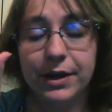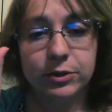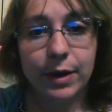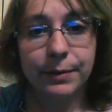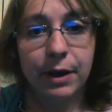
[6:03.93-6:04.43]

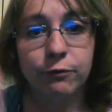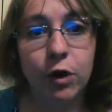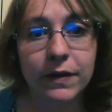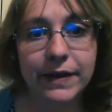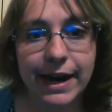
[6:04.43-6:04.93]
So I'm going to
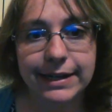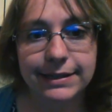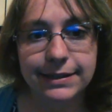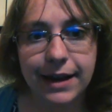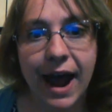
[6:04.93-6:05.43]
roll the
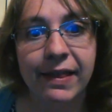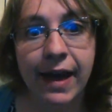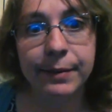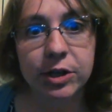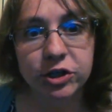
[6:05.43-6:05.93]
dice, and
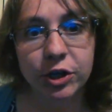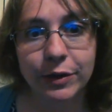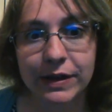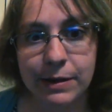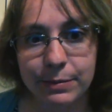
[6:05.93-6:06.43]
then I'm going to show
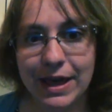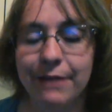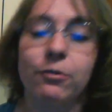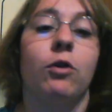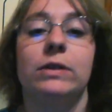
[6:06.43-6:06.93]
you the number that
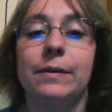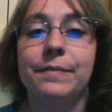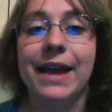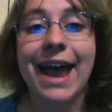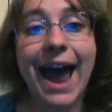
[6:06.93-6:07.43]
I rolled.
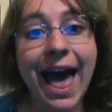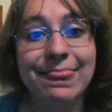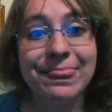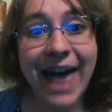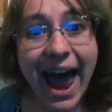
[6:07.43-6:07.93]

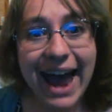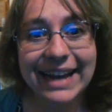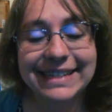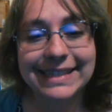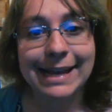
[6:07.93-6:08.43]
And that
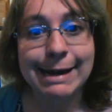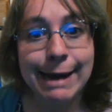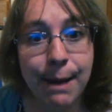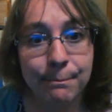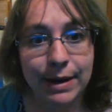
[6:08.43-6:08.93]
is the
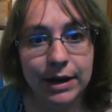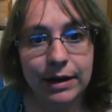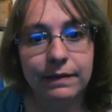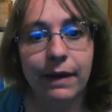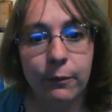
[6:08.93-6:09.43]

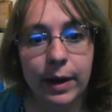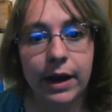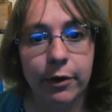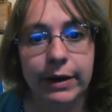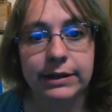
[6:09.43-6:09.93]
number that we
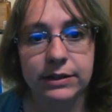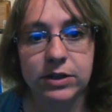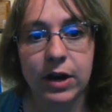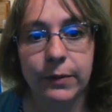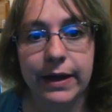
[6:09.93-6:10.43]
are going to
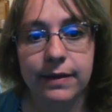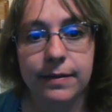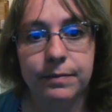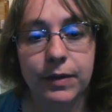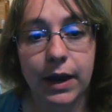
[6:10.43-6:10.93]
start with,
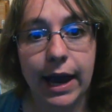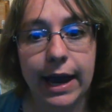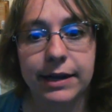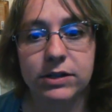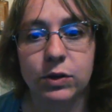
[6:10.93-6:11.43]

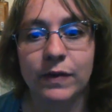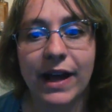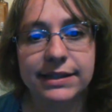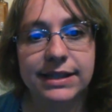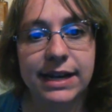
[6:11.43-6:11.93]
okay? So
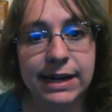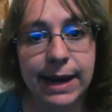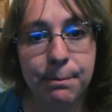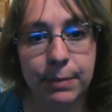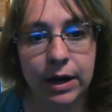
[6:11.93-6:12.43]
that's the
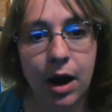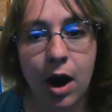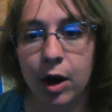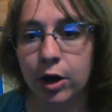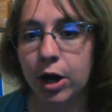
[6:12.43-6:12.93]
number
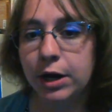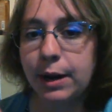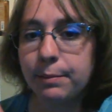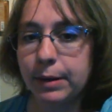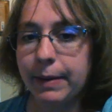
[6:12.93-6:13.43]
on our
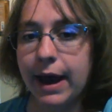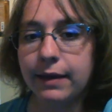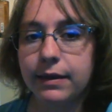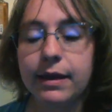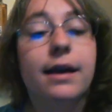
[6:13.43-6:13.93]
number
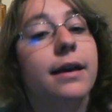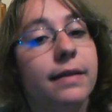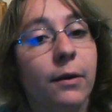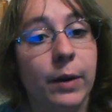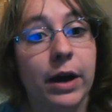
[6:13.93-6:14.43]
path
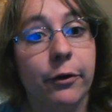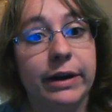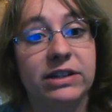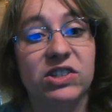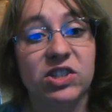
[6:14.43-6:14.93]
that we are
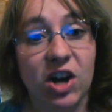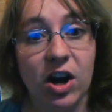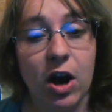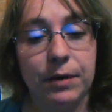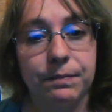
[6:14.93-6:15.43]
going to
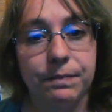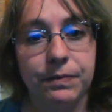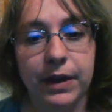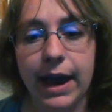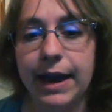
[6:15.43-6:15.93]
start on,
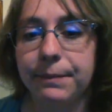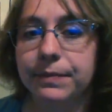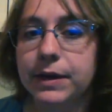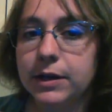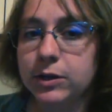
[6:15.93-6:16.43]
okay?
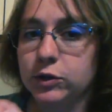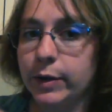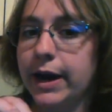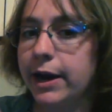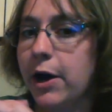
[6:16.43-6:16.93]
So
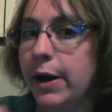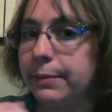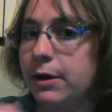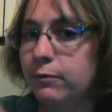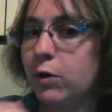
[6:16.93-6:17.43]
here I go.
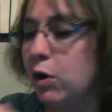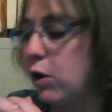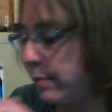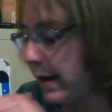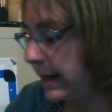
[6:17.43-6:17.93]
I'm going to
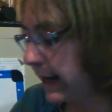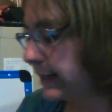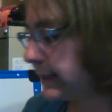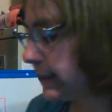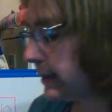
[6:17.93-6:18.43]
roll my
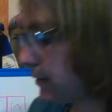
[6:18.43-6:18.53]
dice.